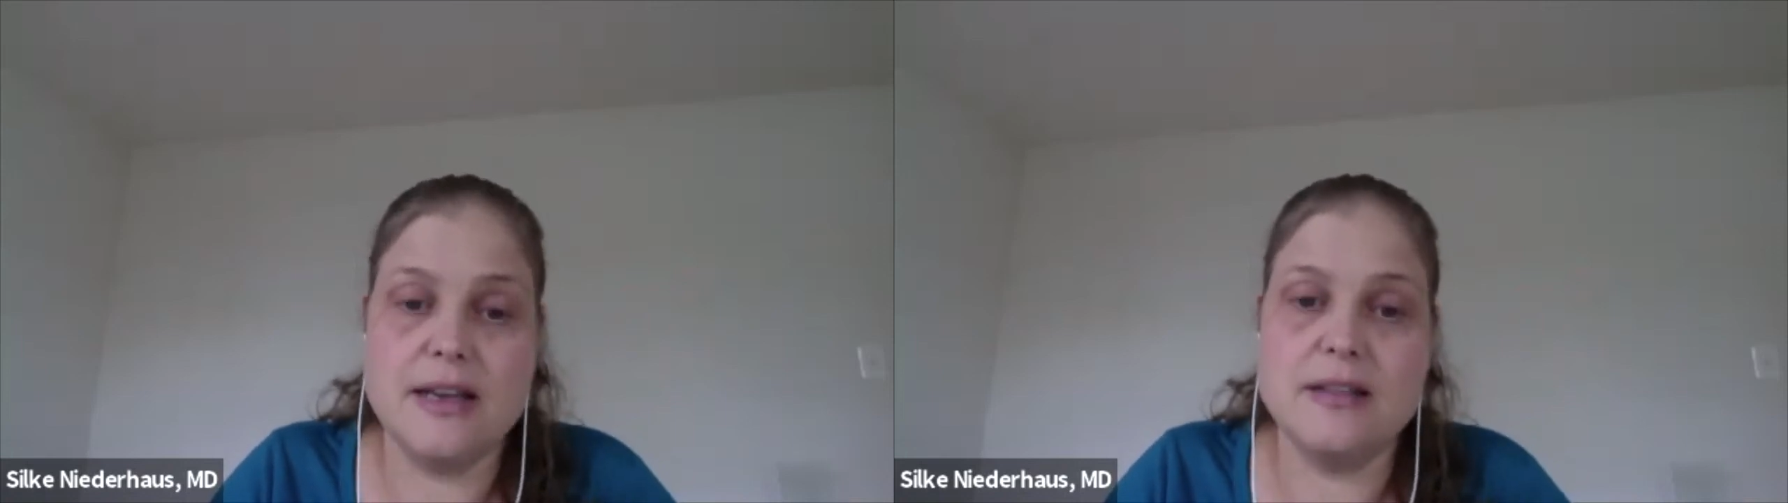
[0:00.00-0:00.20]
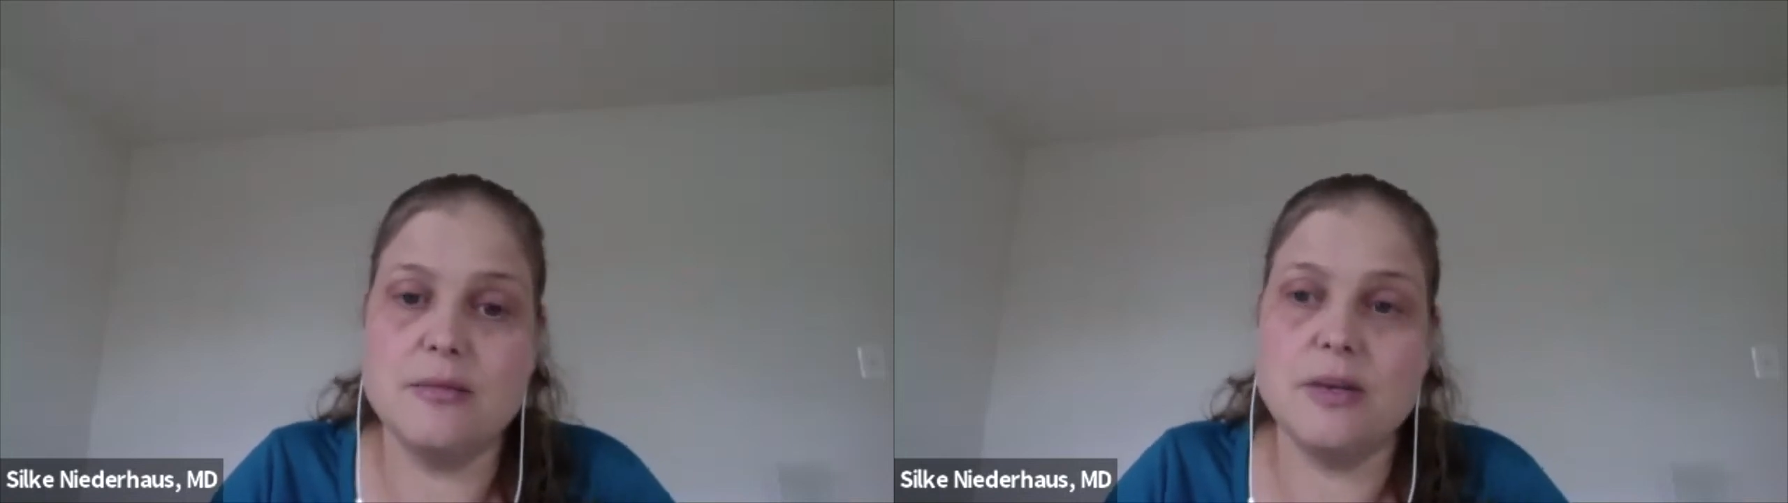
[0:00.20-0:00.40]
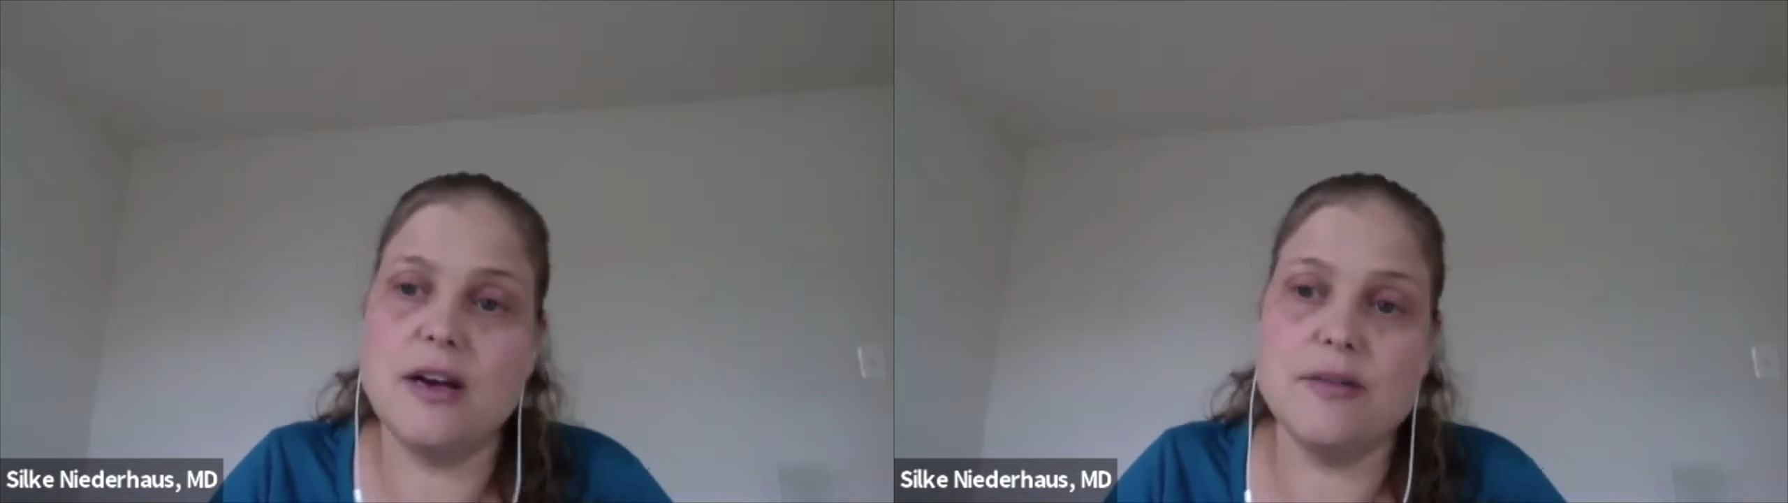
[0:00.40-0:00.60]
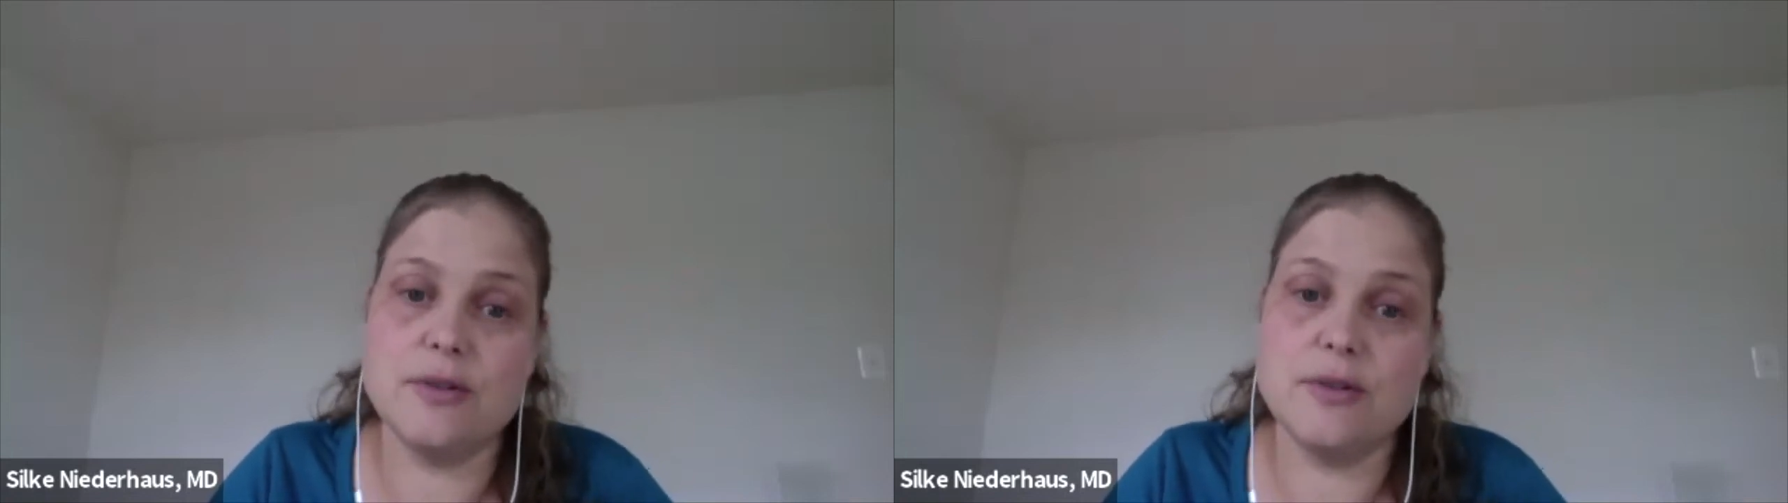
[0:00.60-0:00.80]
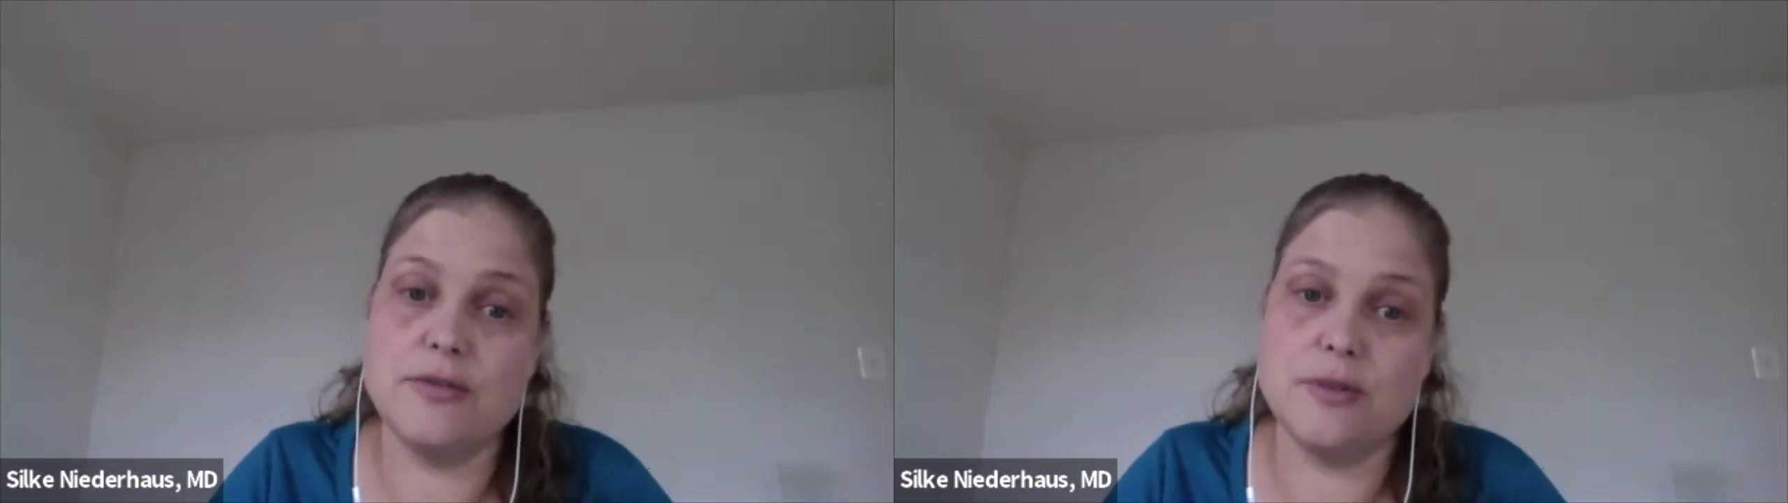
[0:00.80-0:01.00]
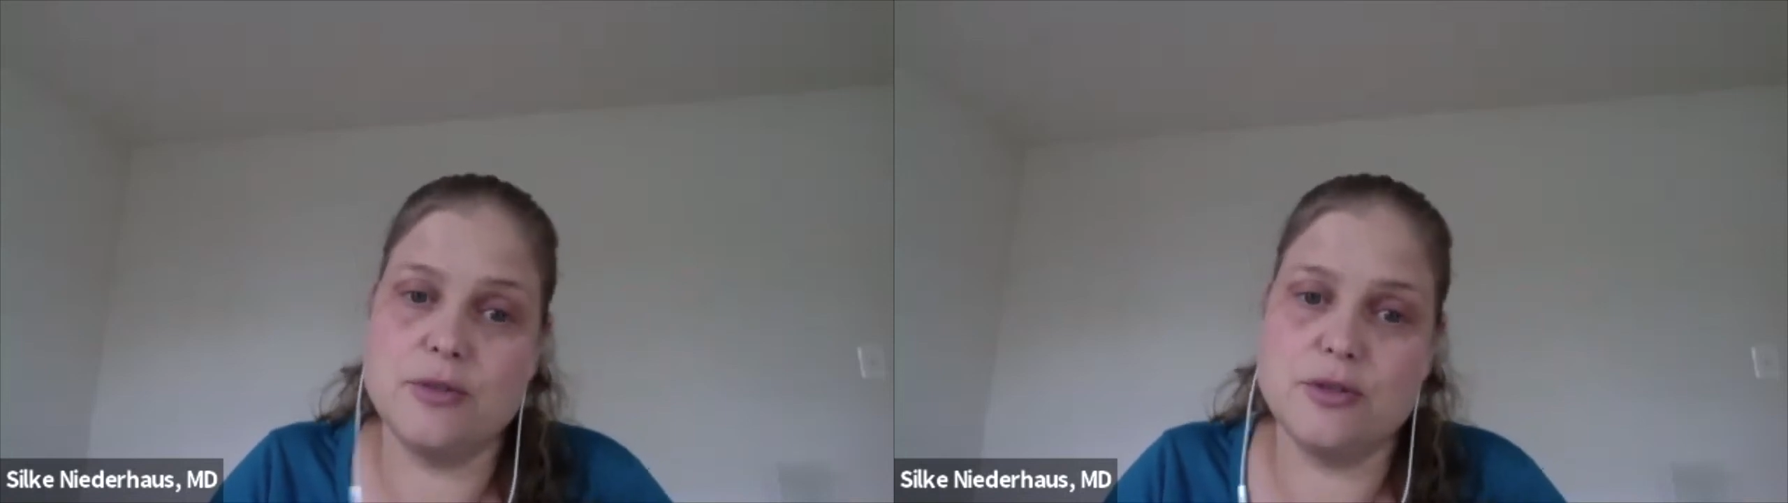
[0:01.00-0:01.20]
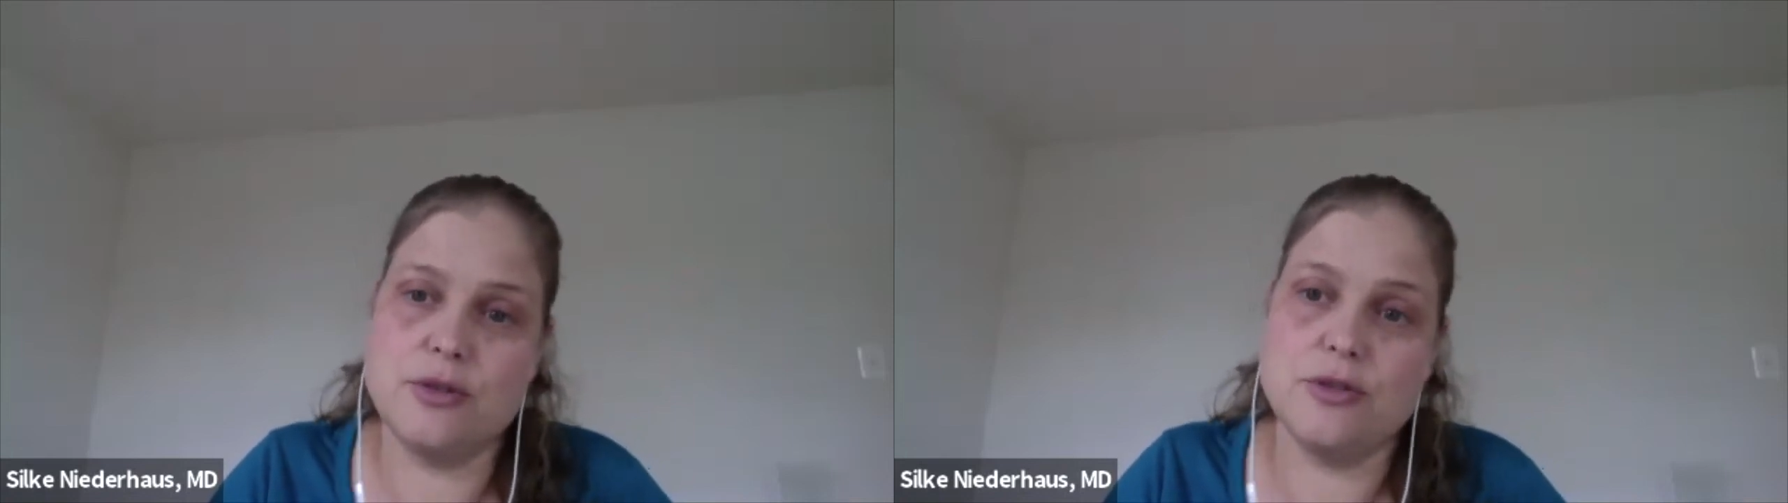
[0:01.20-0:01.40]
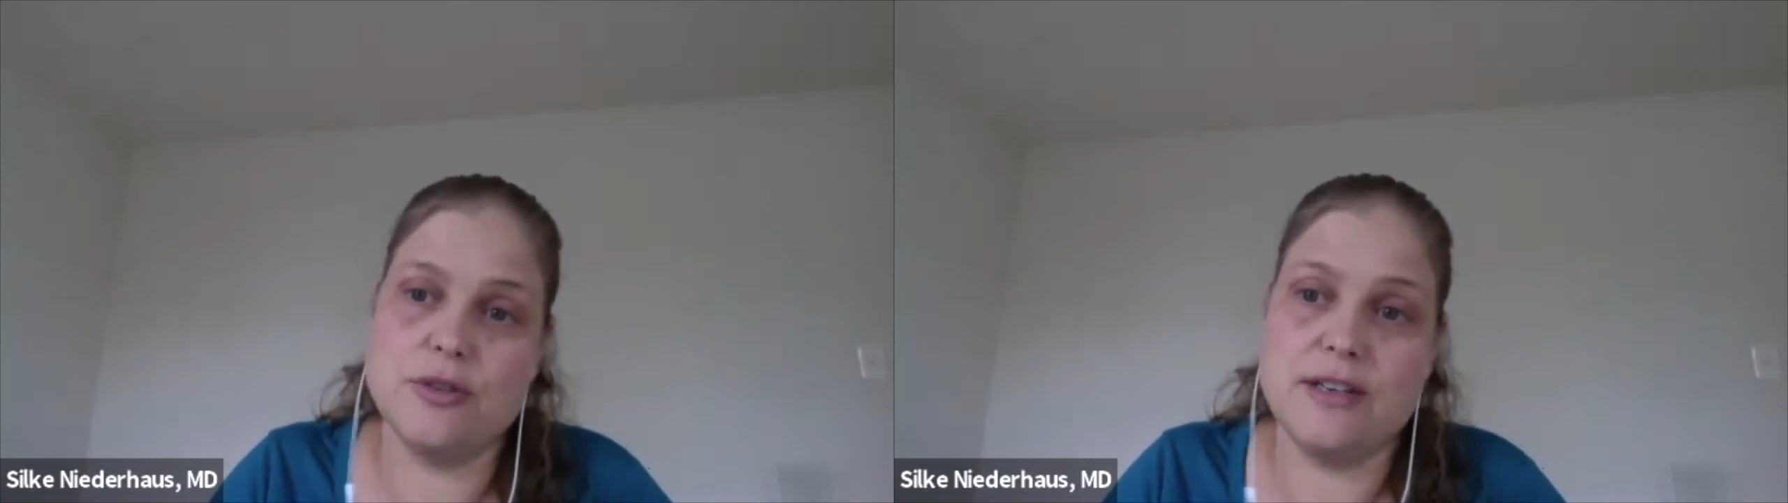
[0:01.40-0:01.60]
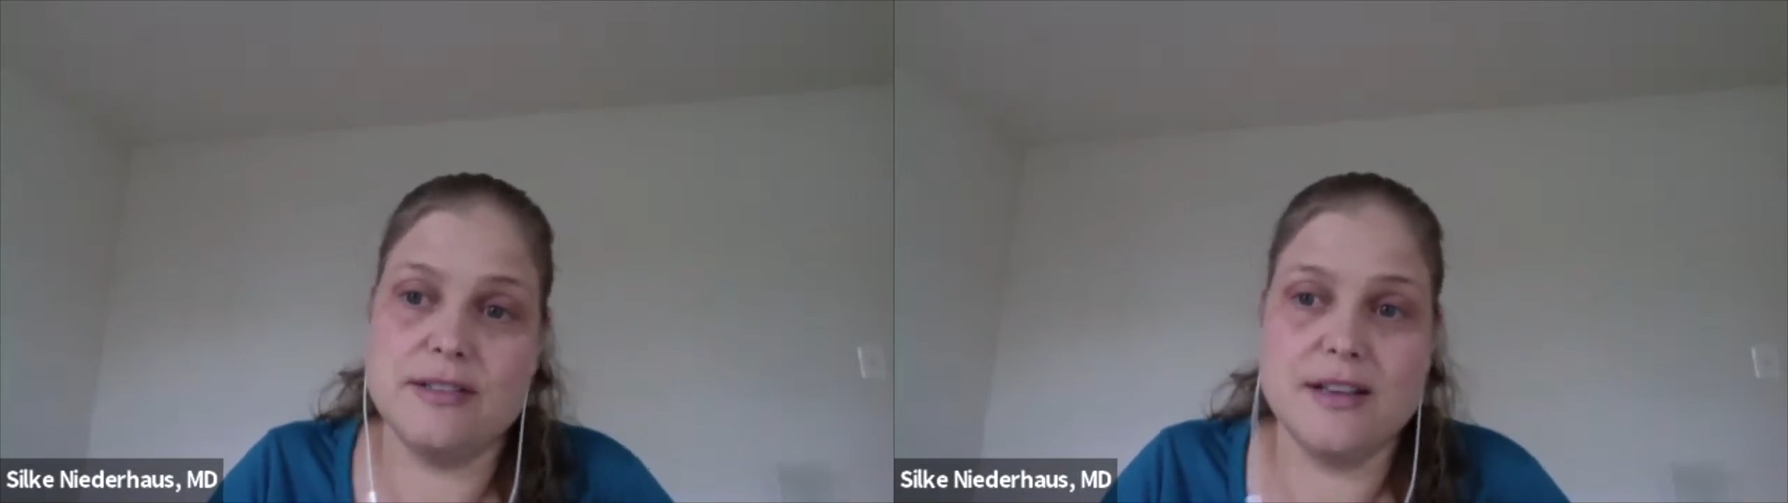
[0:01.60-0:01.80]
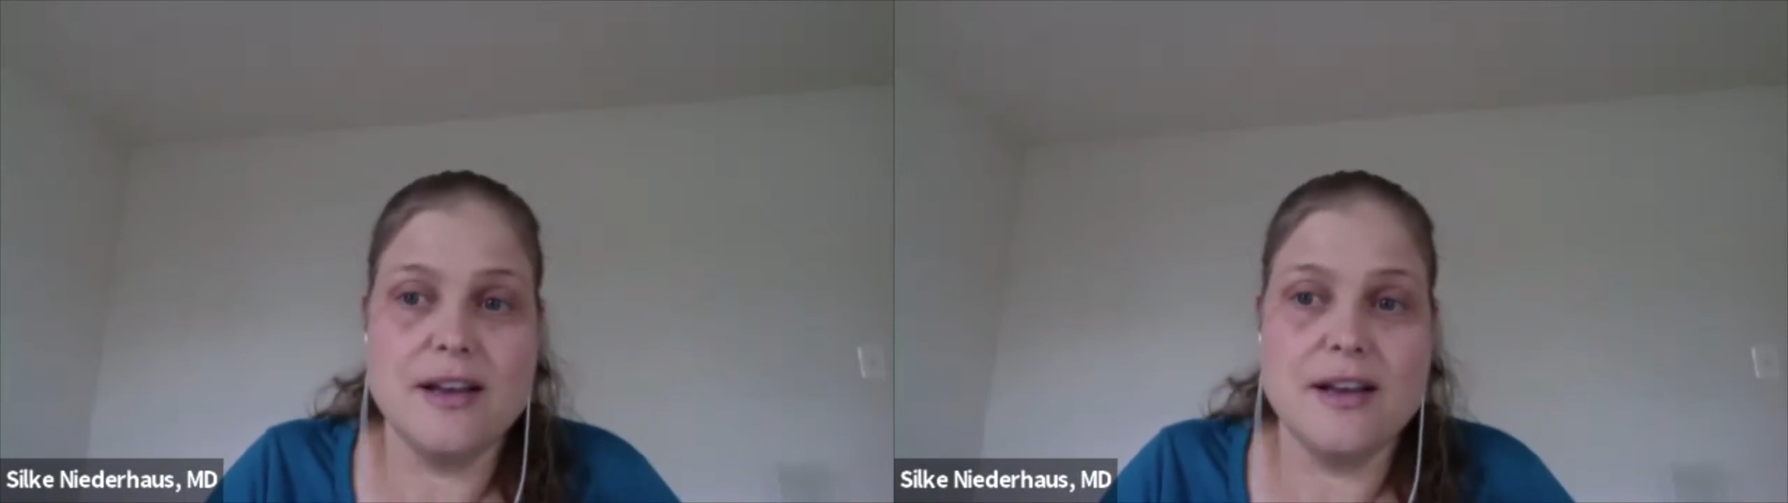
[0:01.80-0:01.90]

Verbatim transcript: and the recovery from surgery is